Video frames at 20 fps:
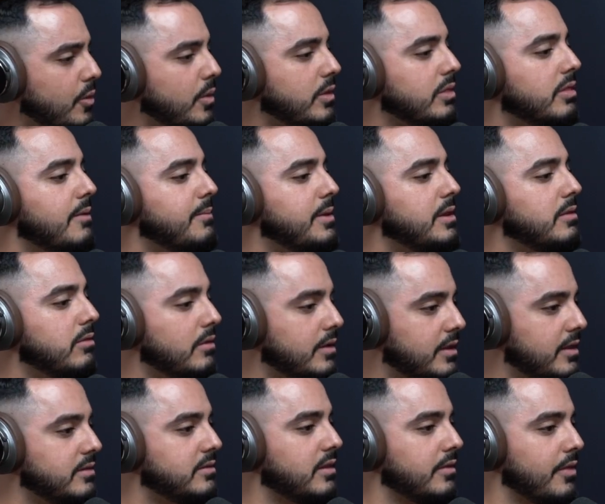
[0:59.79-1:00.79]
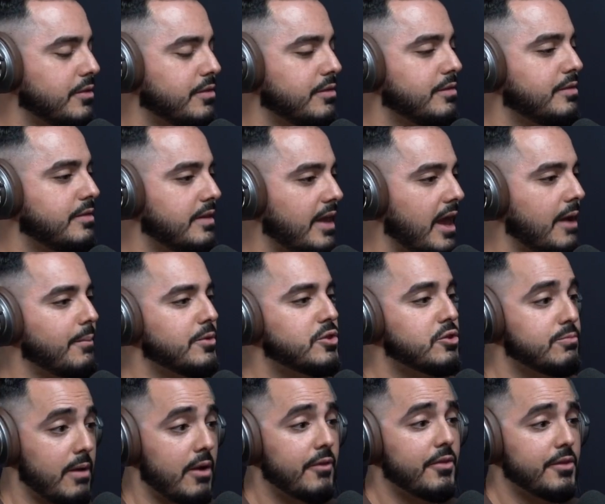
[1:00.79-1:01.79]
let me look into this and see how much
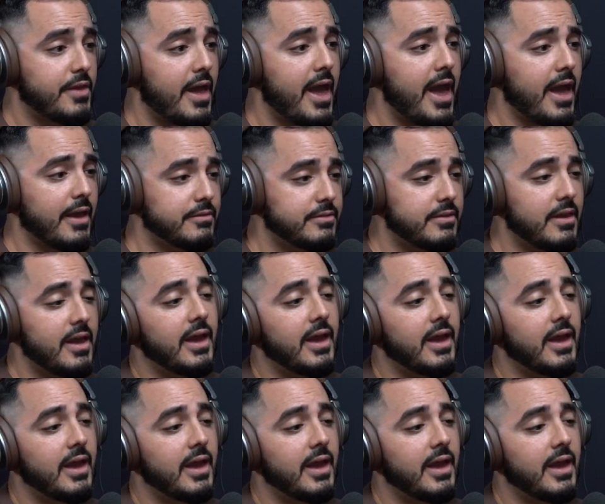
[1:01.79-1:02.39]
merit this has.